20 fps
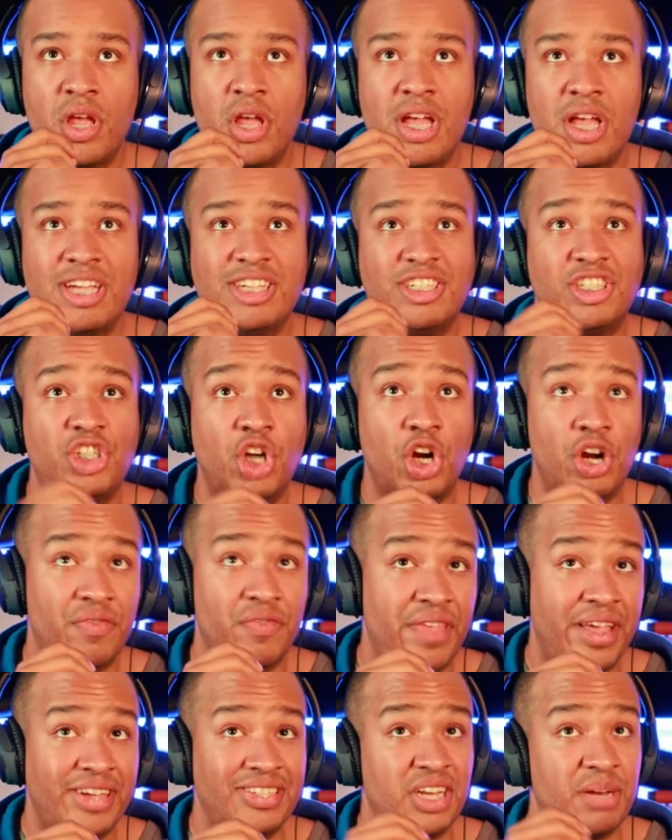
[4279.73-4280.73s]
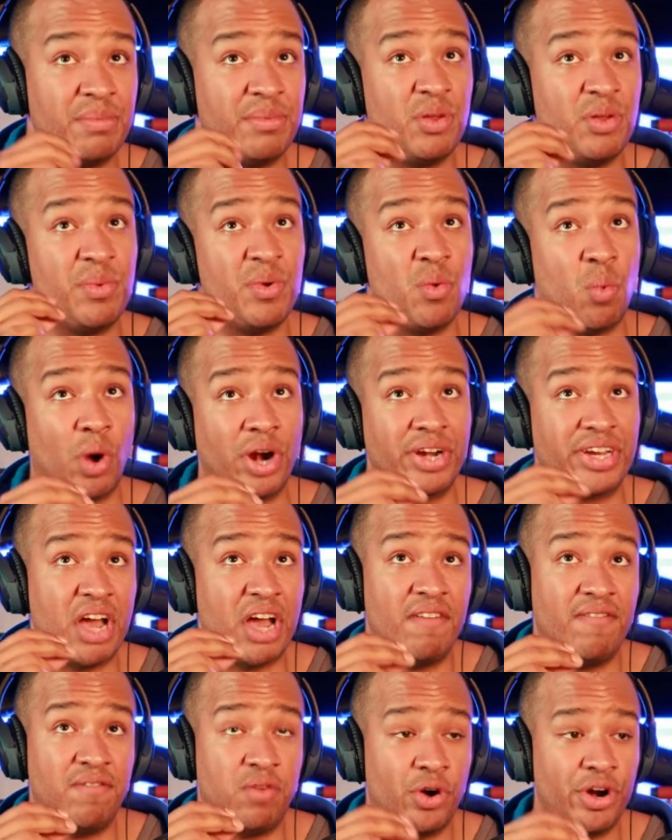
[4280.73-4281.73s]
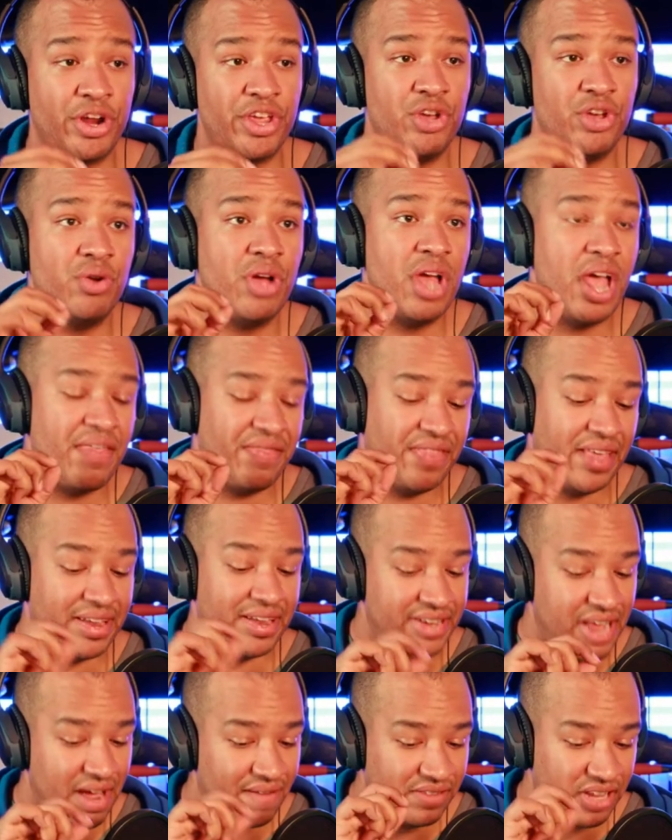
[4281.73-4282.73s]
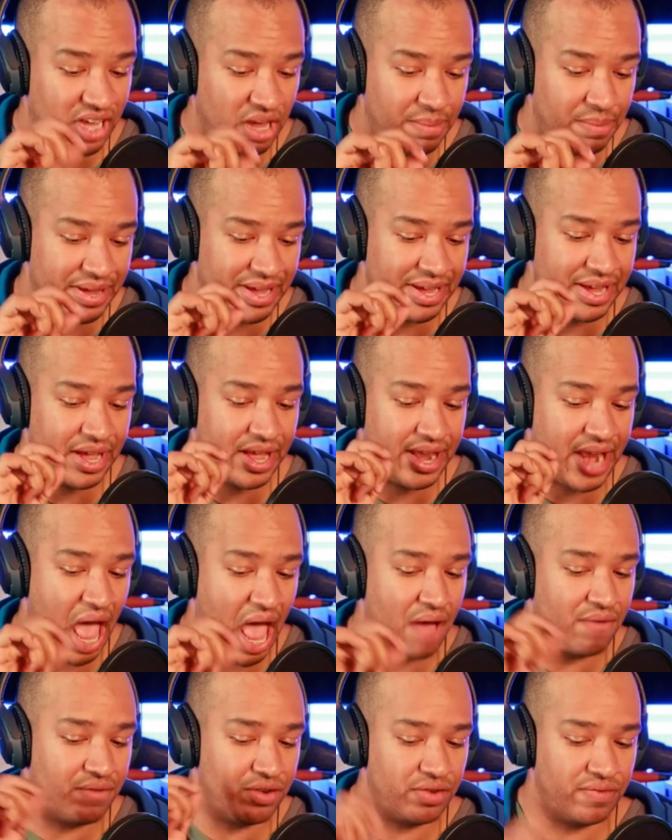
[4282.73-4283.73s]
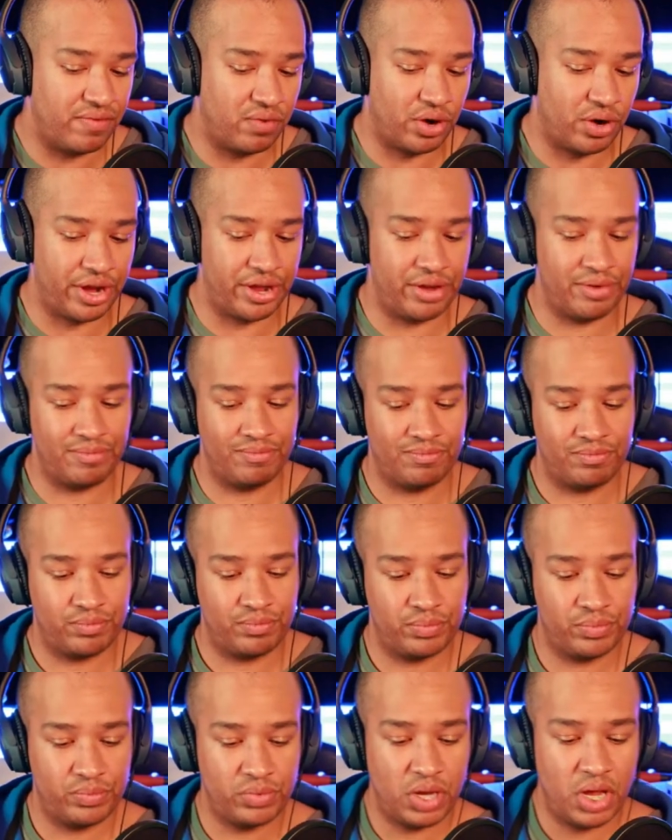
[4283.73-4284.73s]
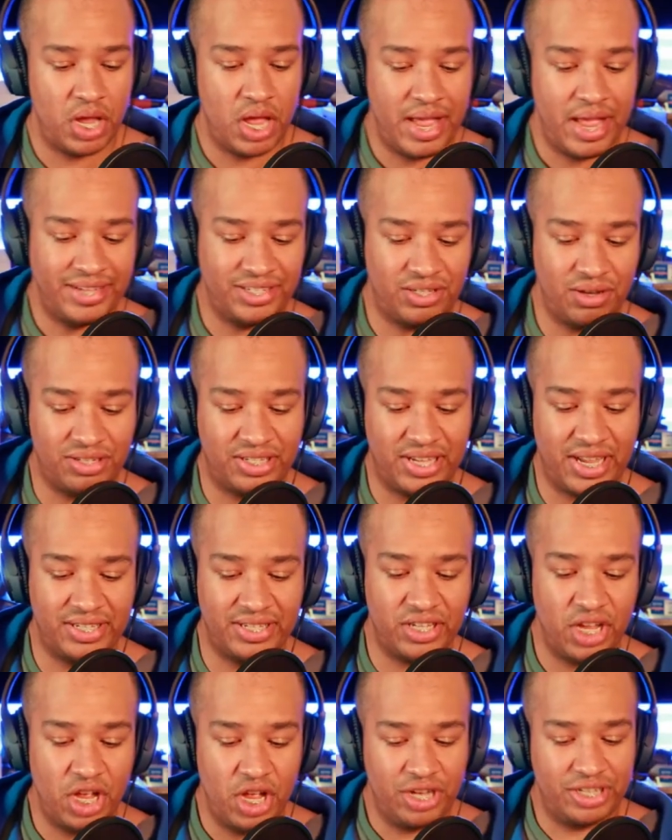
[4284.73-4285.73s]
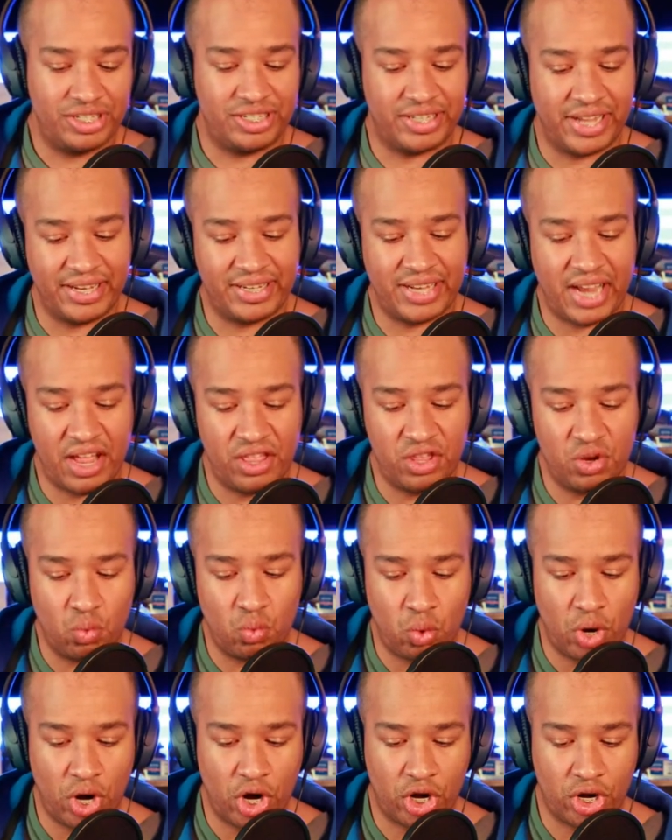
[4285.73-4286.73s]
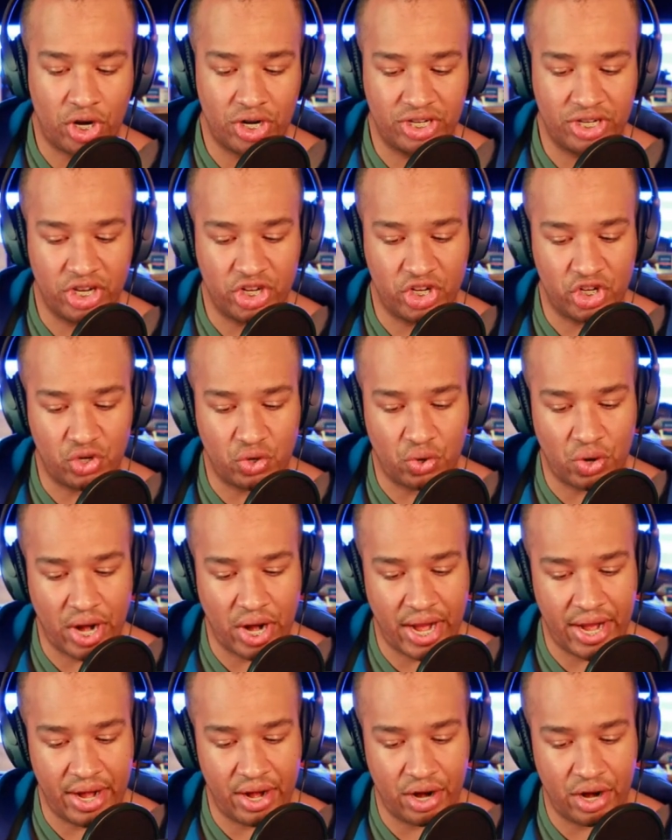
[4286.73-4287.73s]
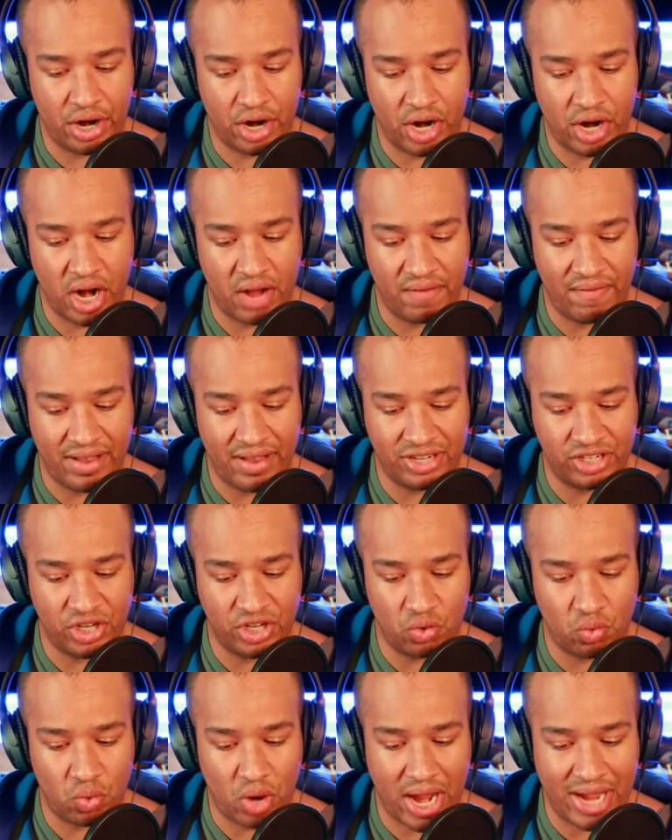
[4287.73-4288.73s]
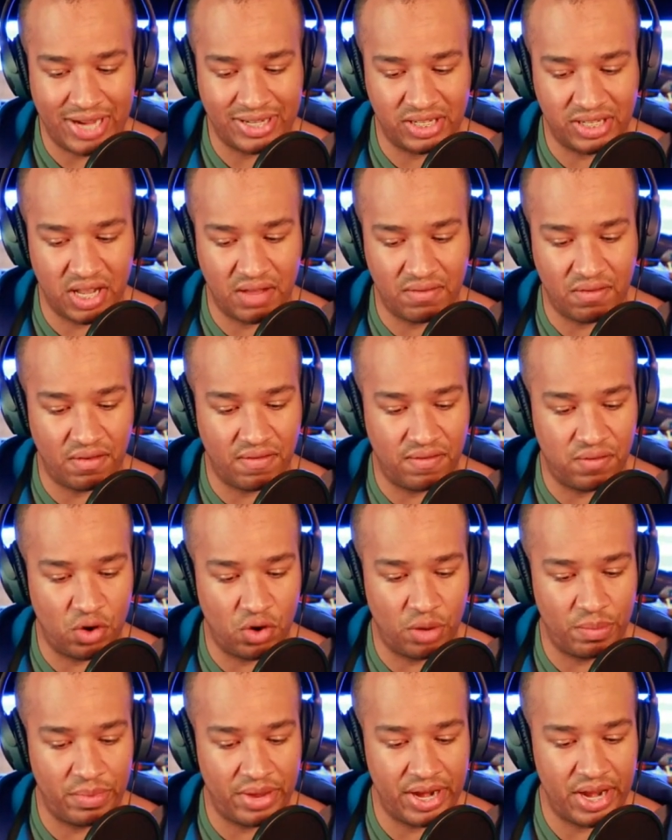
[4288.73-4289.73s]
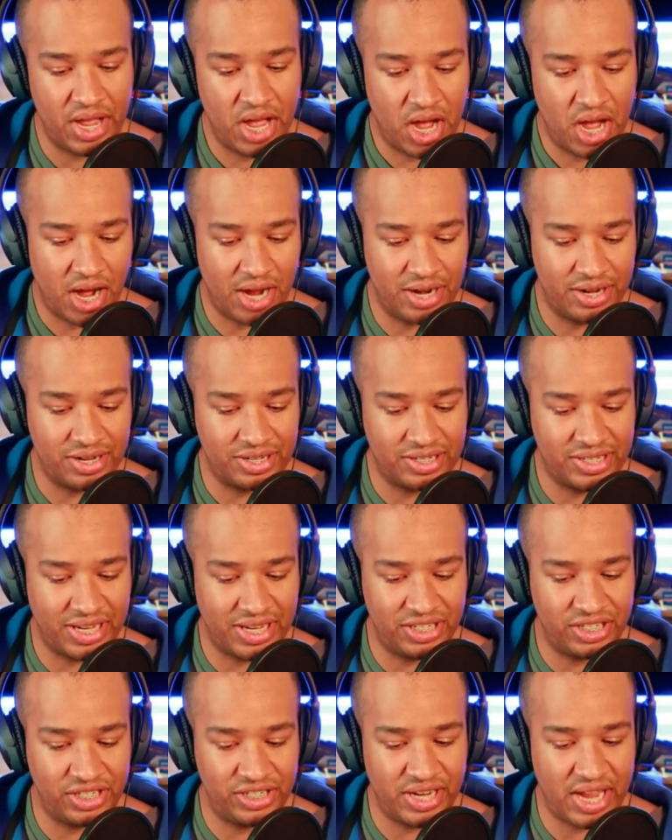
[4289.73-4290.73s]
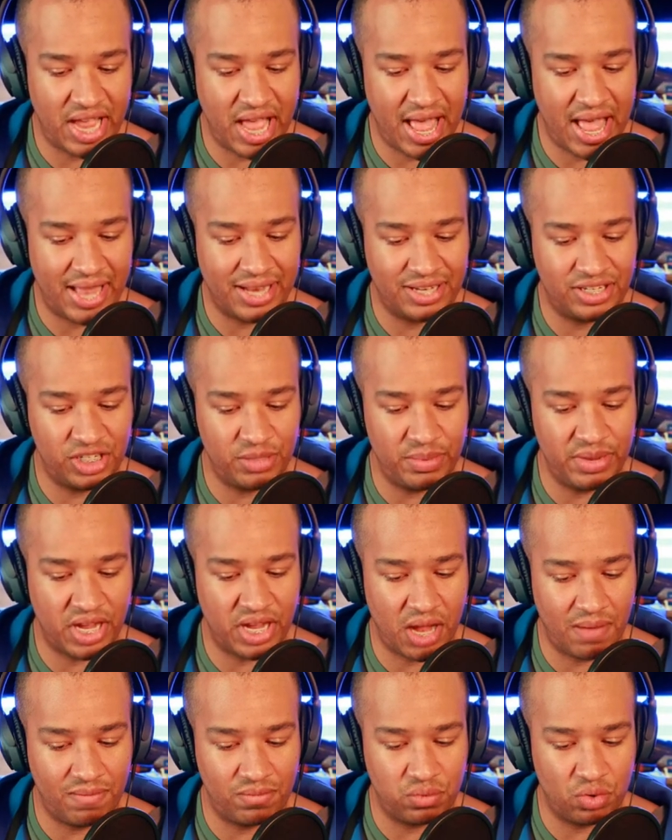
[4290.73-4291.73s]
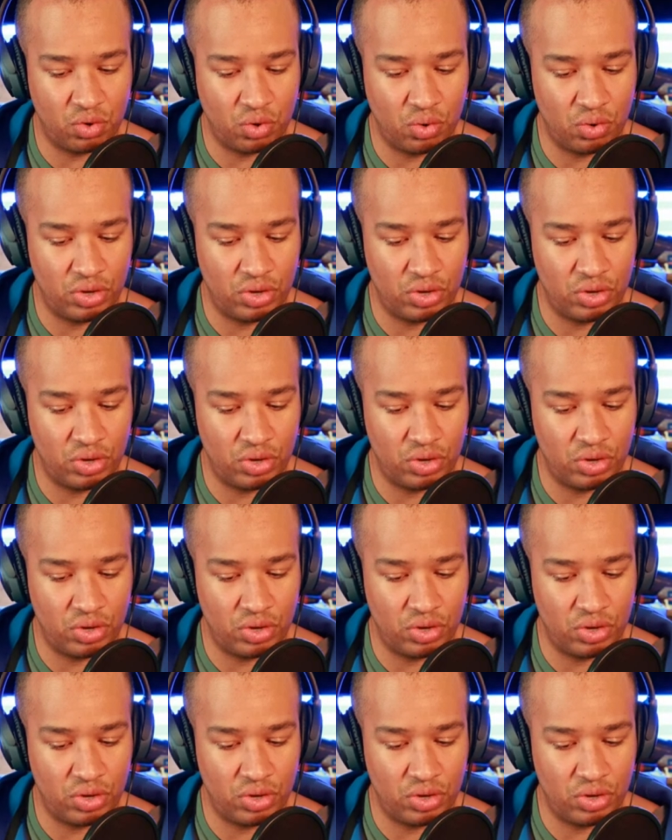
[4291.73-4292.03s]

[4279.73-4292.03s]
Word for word: certain things that we worked out for you, that definitely could be an avenue for you. So it says to get to other workers to train her and eventually rise to level foreman. Hunter said she had to be comfortable.